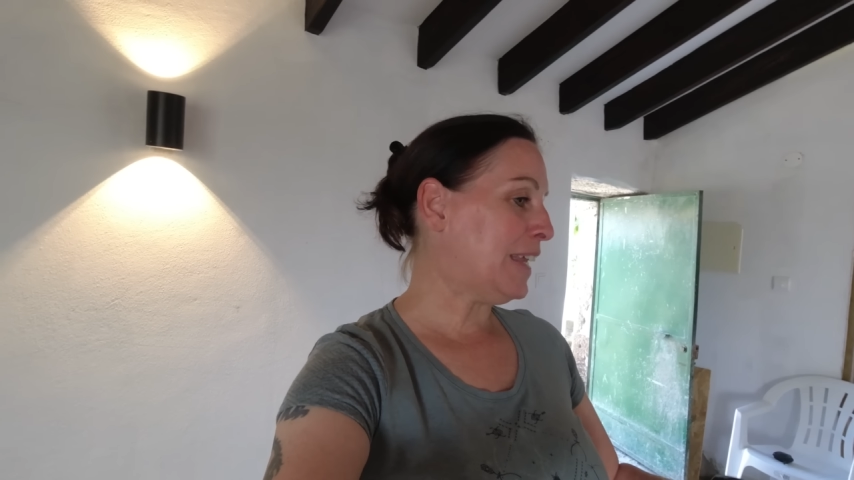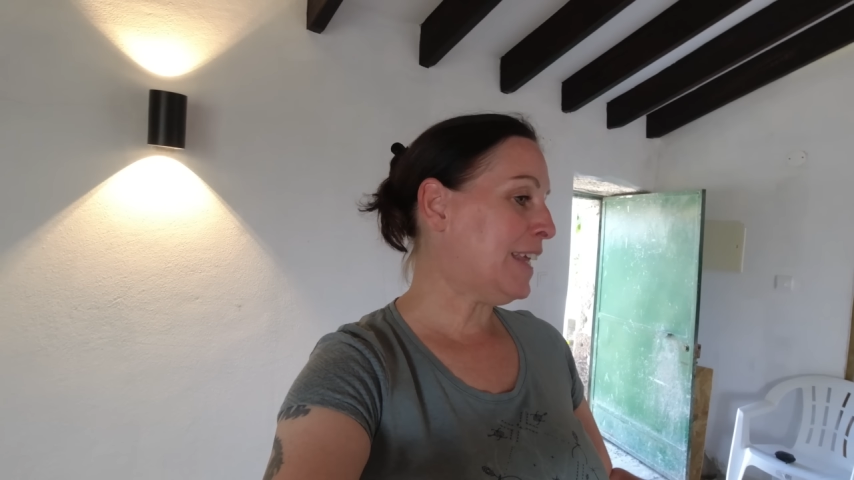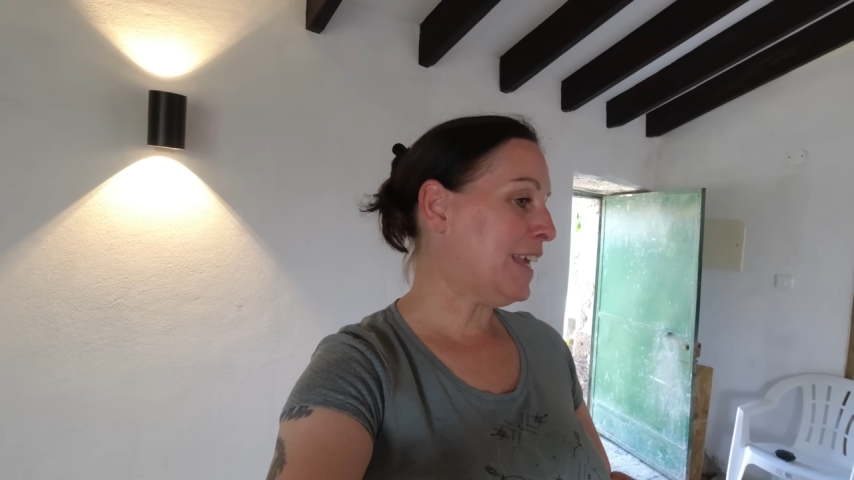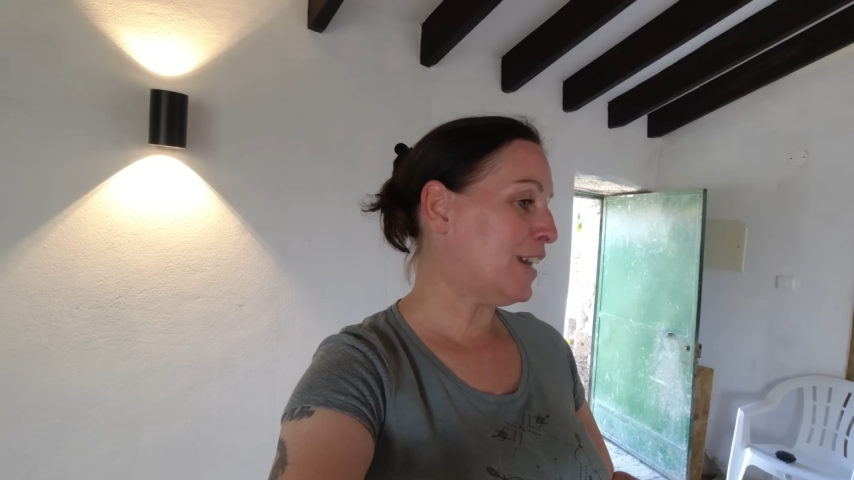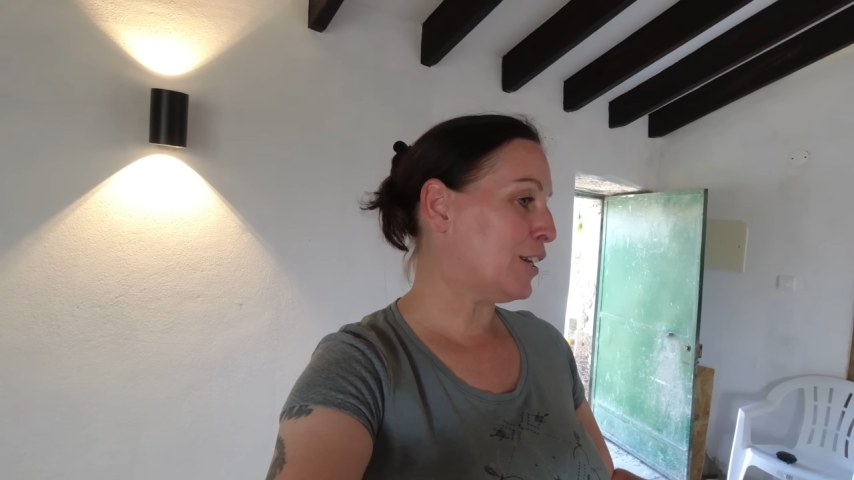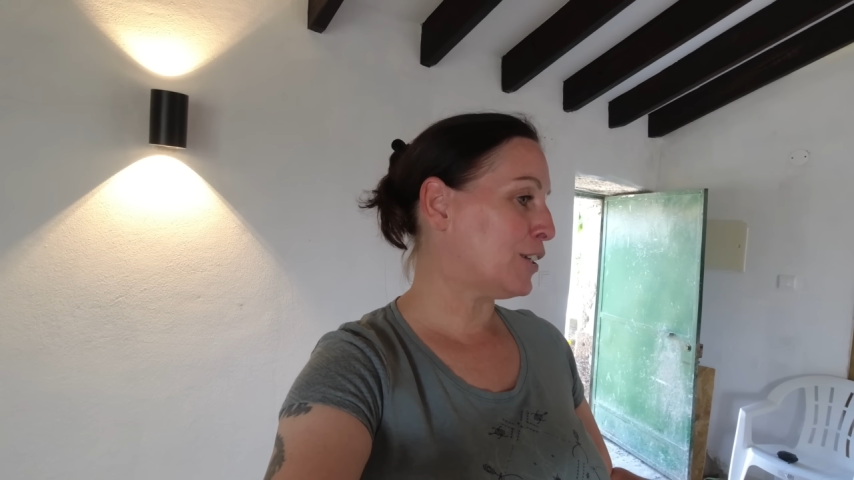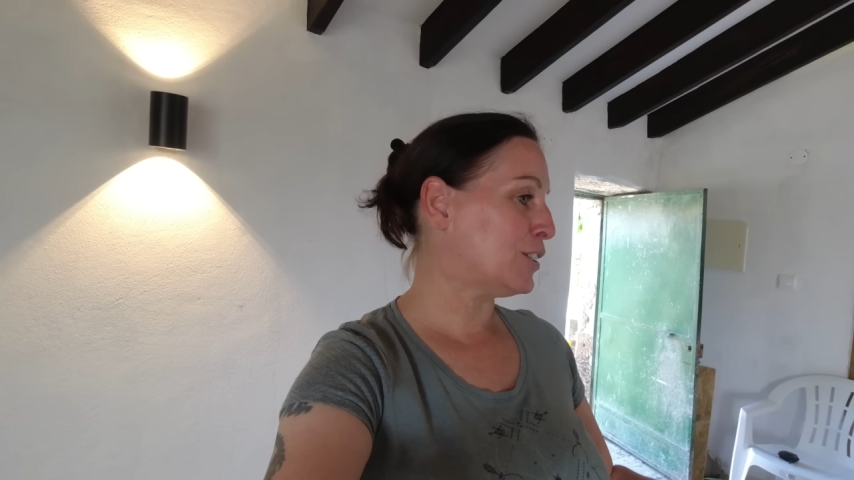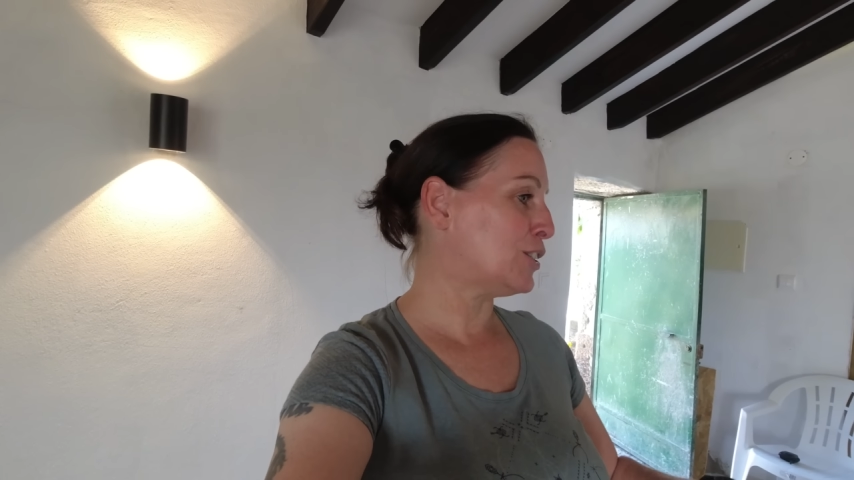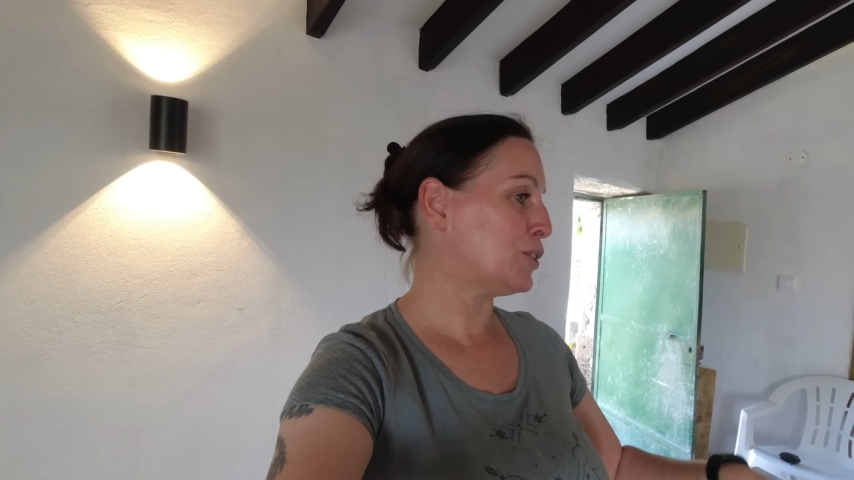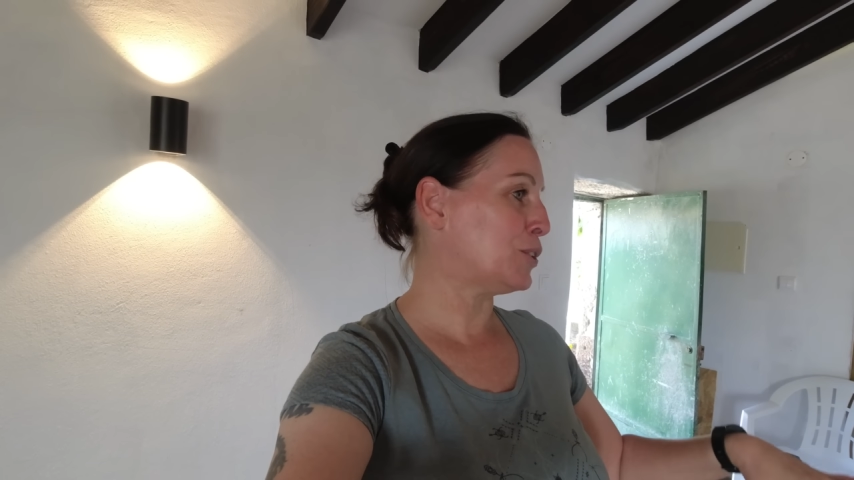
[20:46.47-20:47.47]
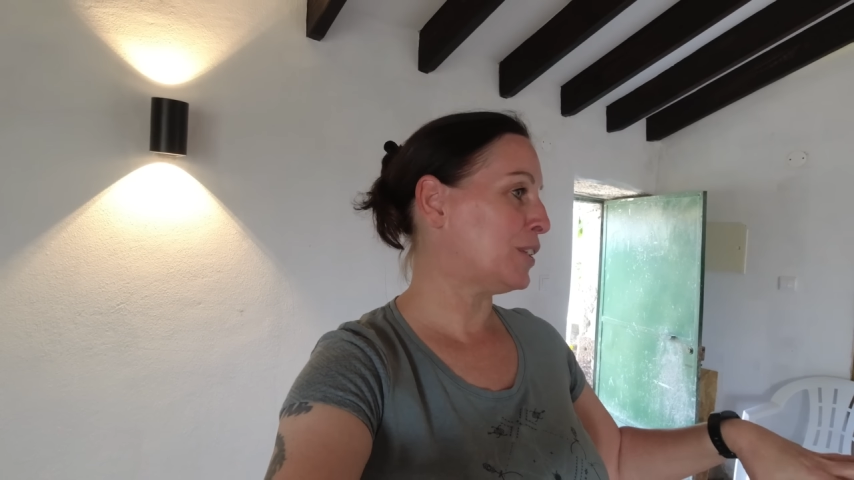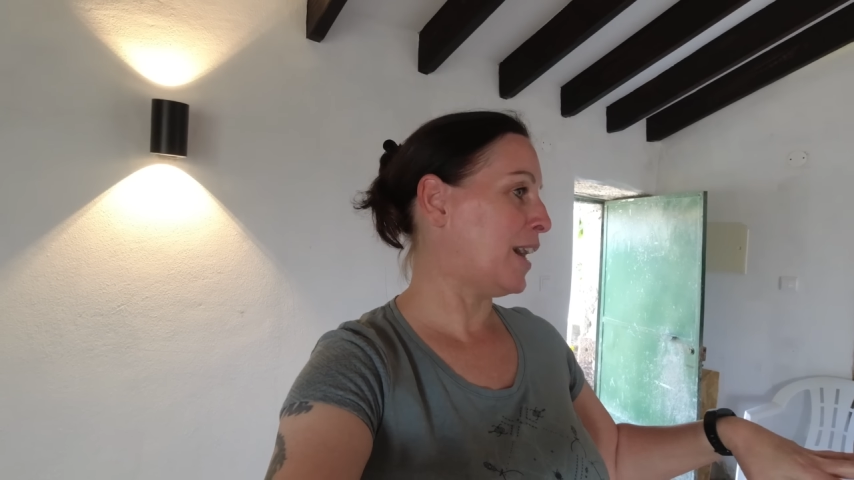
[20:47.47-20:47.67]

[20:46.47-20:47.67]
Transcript: in here so